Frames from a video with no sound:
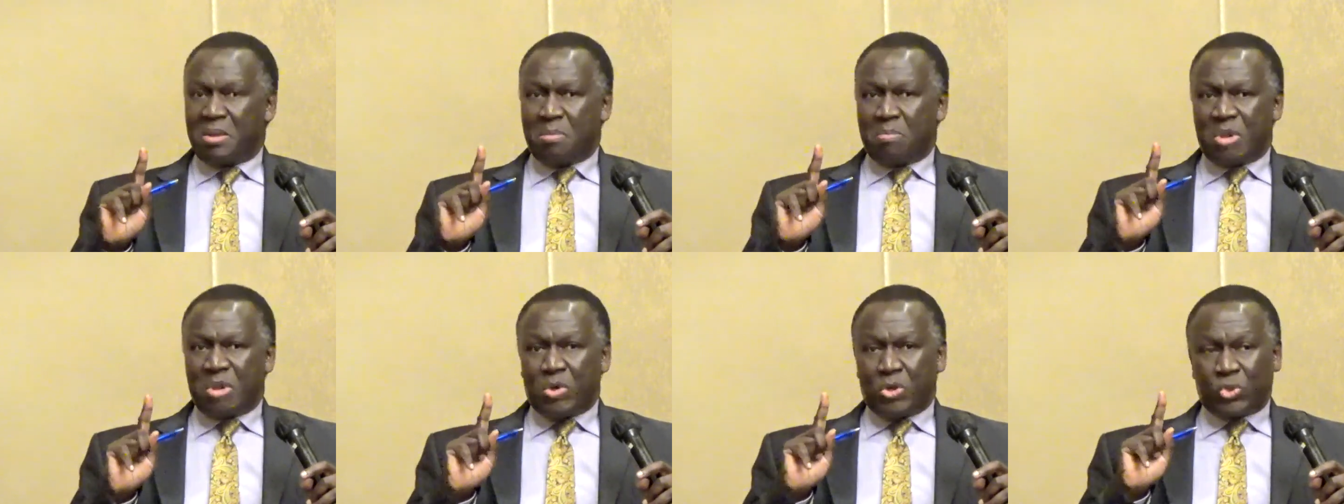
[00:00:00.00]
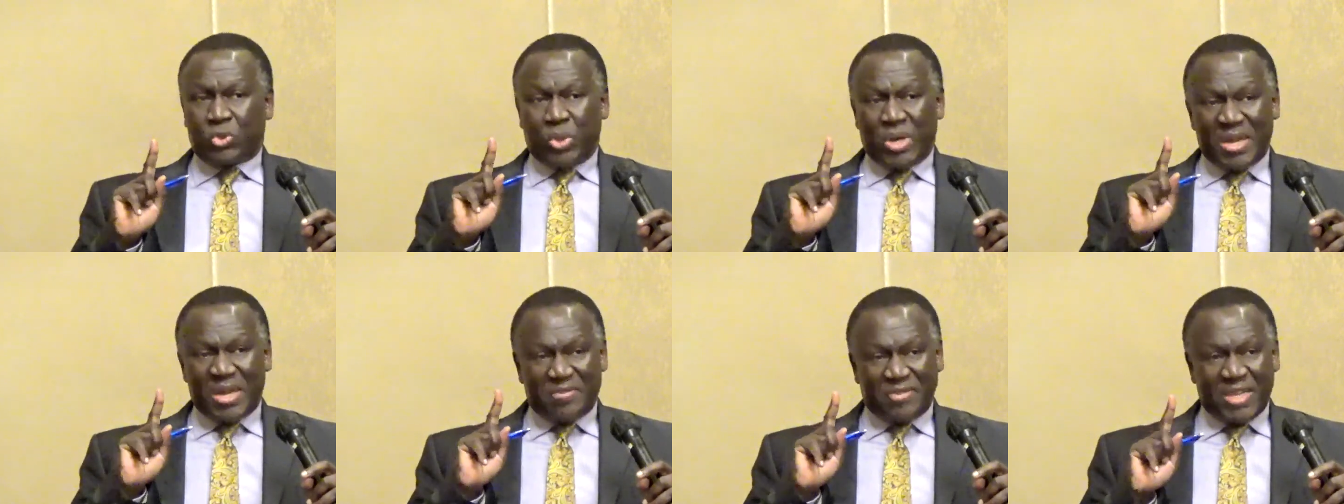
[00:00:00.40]
Because
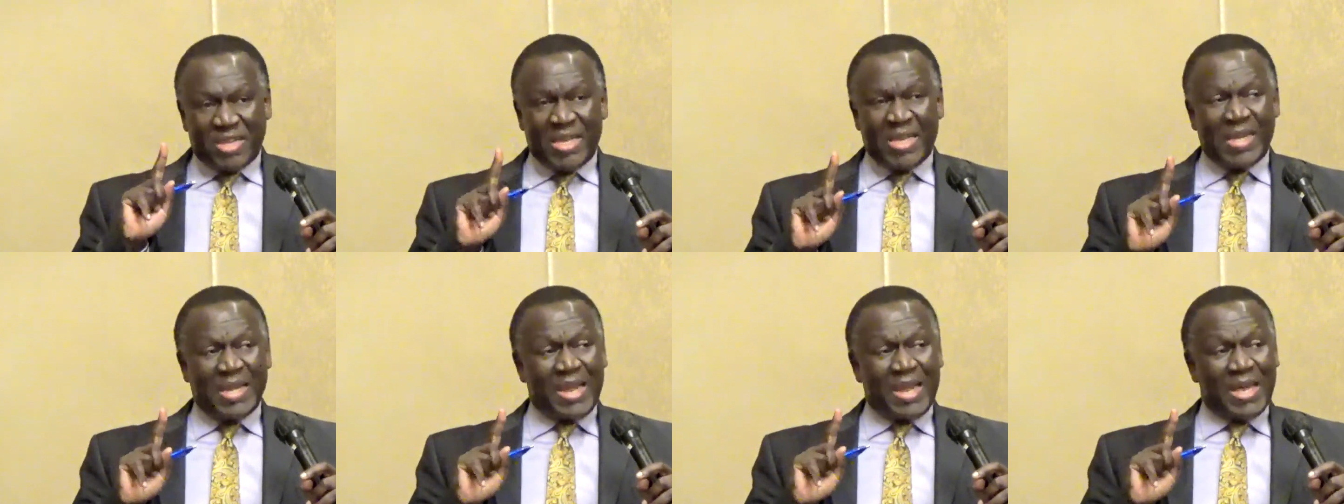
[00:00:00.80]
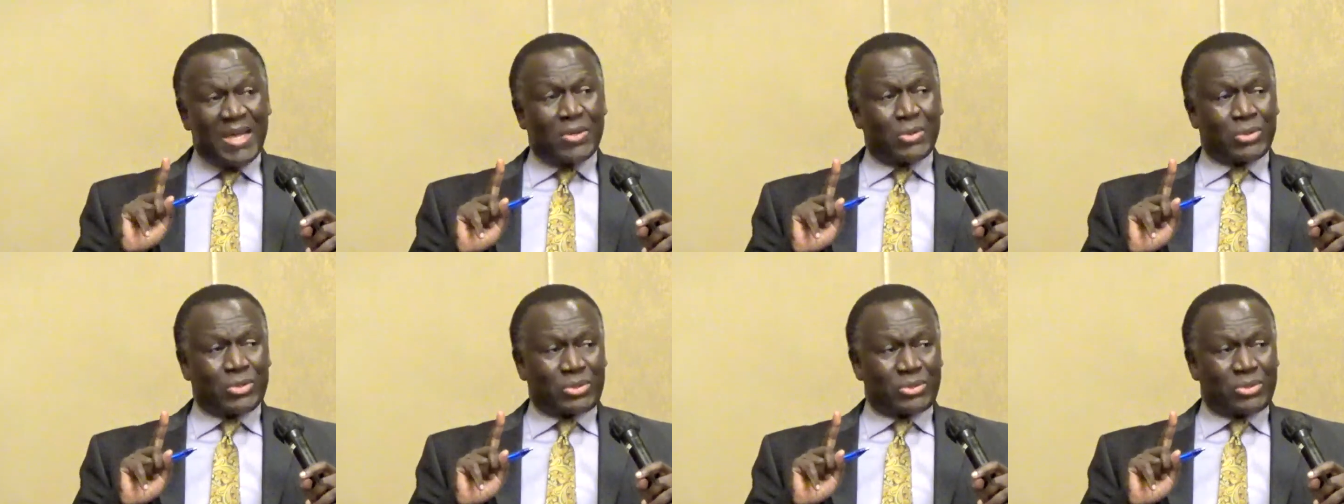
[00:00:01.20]
whenever in
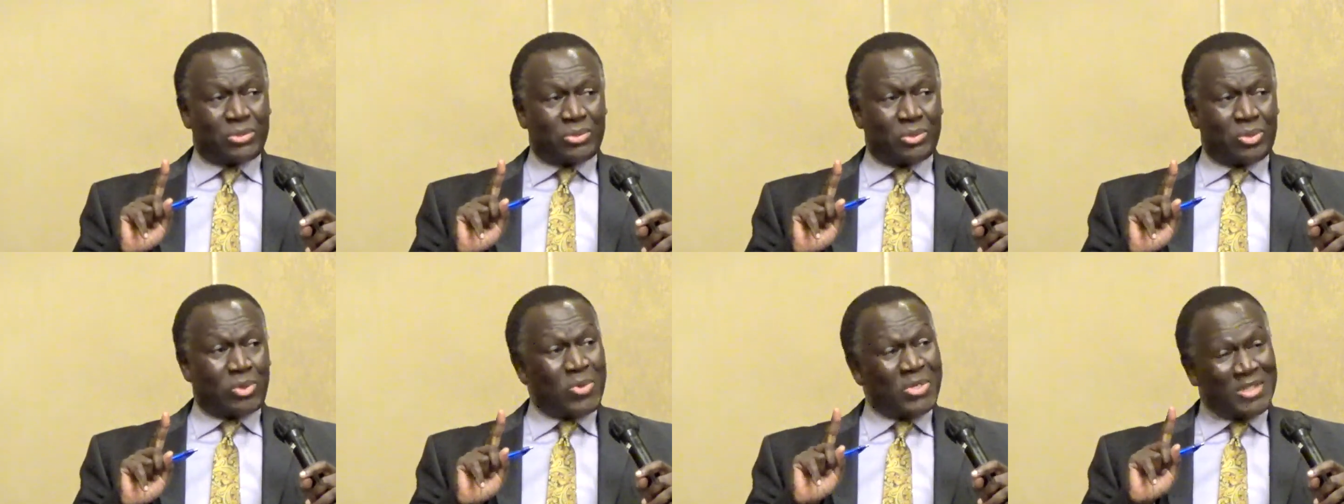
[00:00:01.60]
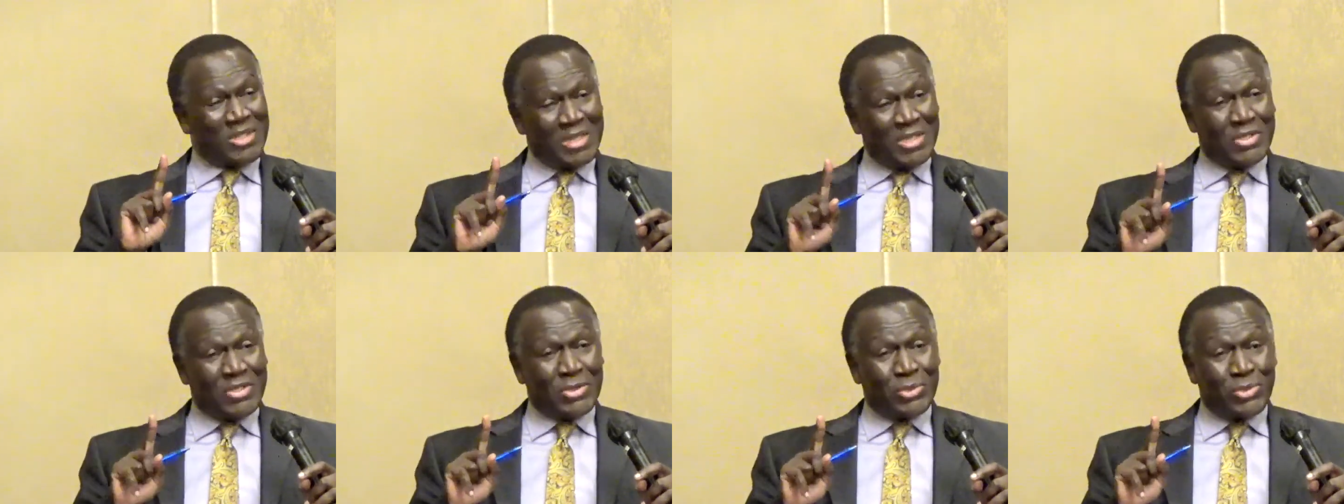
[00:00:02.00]
doubt, always
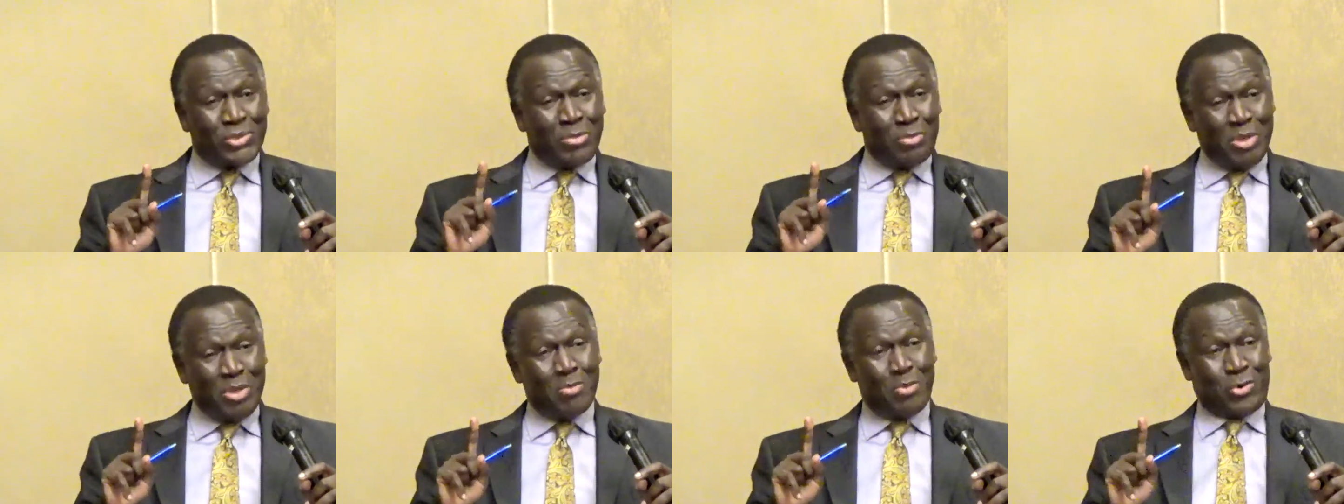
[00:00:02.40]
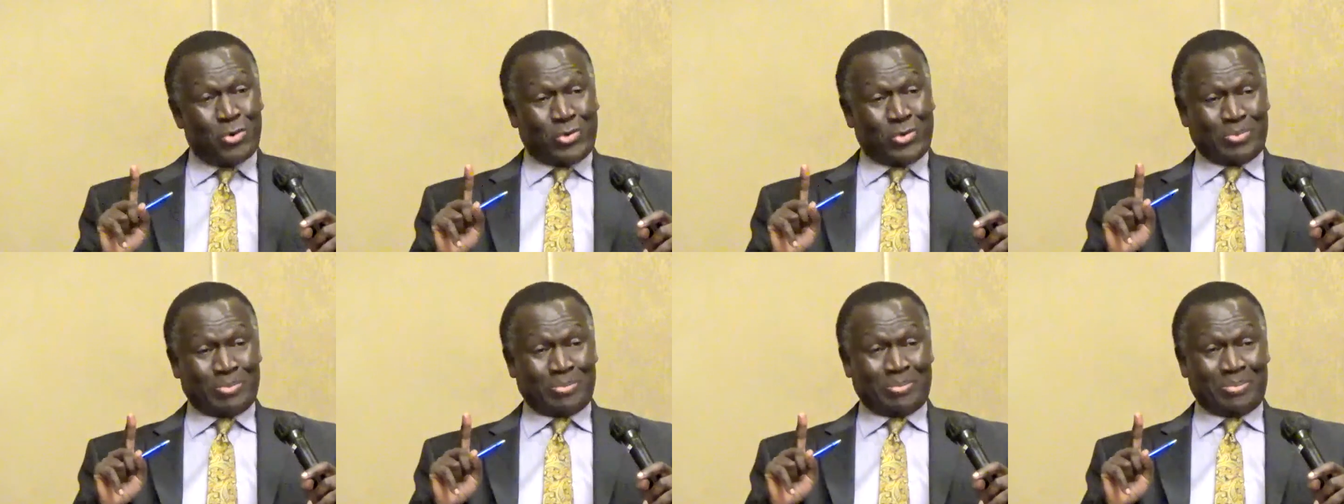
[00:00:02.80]
listen to the
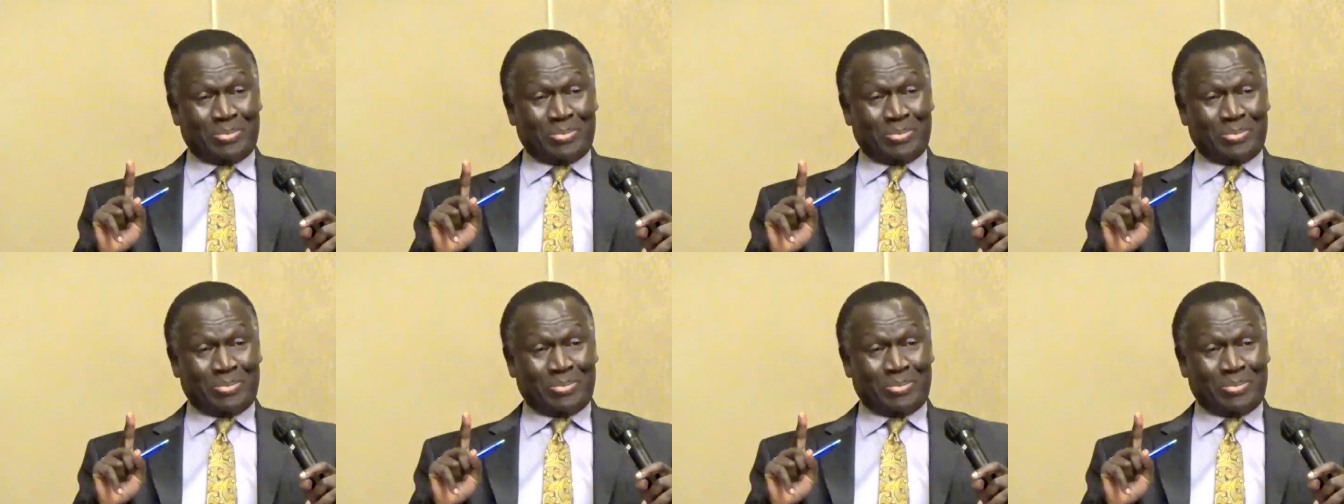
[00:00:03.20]
people.